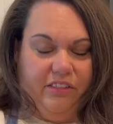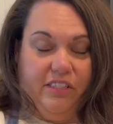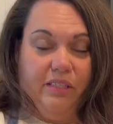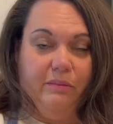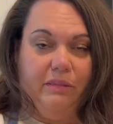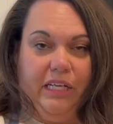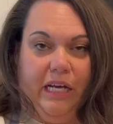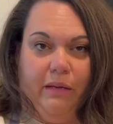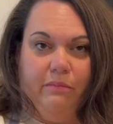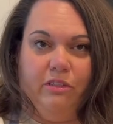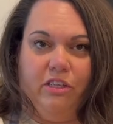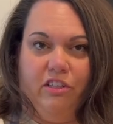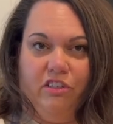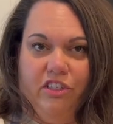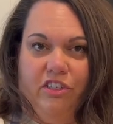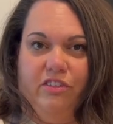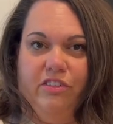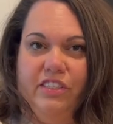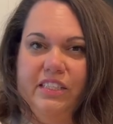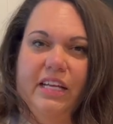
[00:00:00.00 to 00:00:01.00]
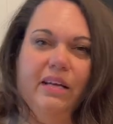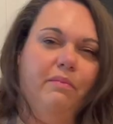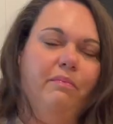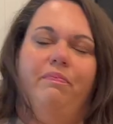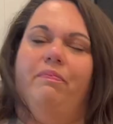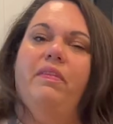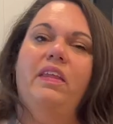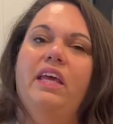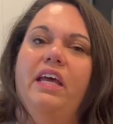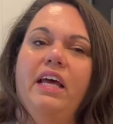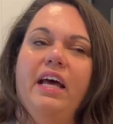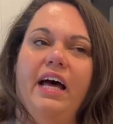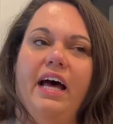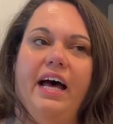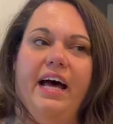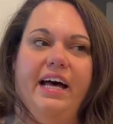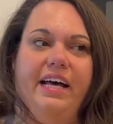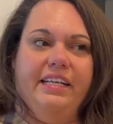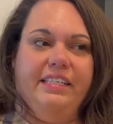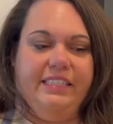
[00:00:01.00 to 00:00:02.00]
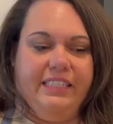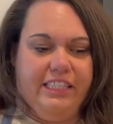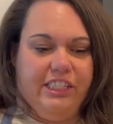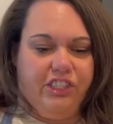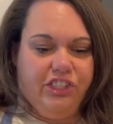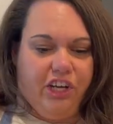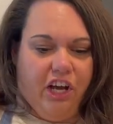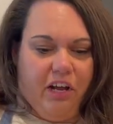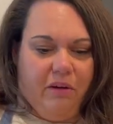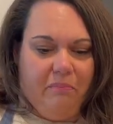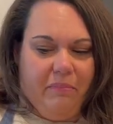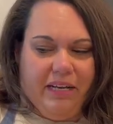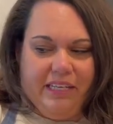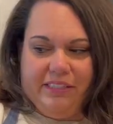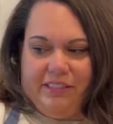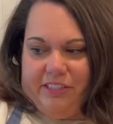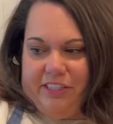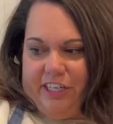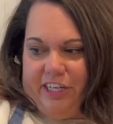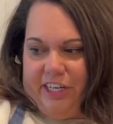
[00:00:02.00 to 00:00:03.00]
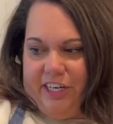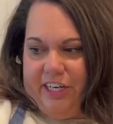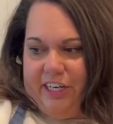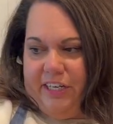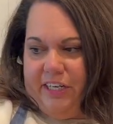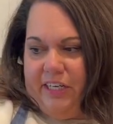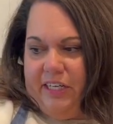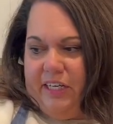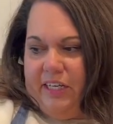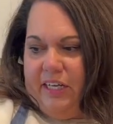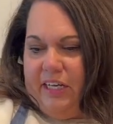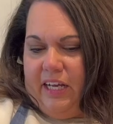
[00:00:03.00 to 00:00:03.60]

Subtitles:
Sometimes I'll do some Dijon mustard.